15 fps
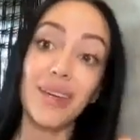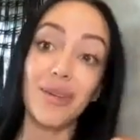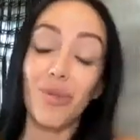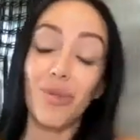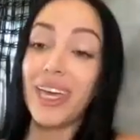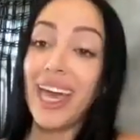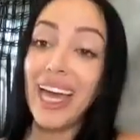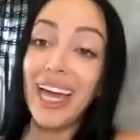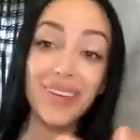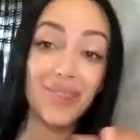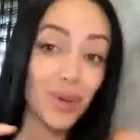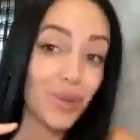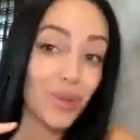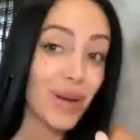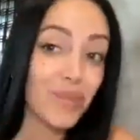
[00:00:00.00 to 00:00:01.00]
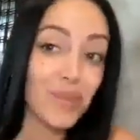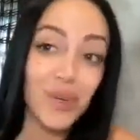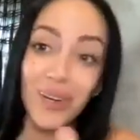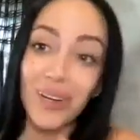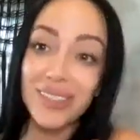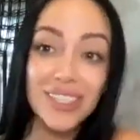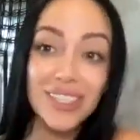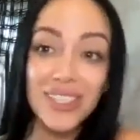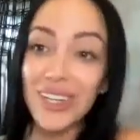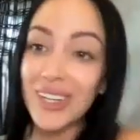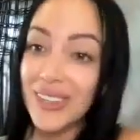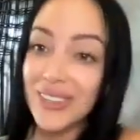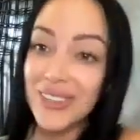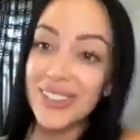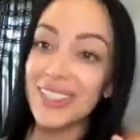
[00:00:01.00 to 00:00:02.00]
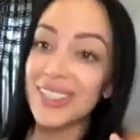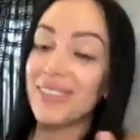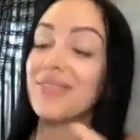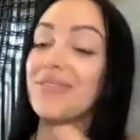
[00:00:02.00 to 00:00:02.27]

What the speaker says: If we can, we wrap it around the toes. It's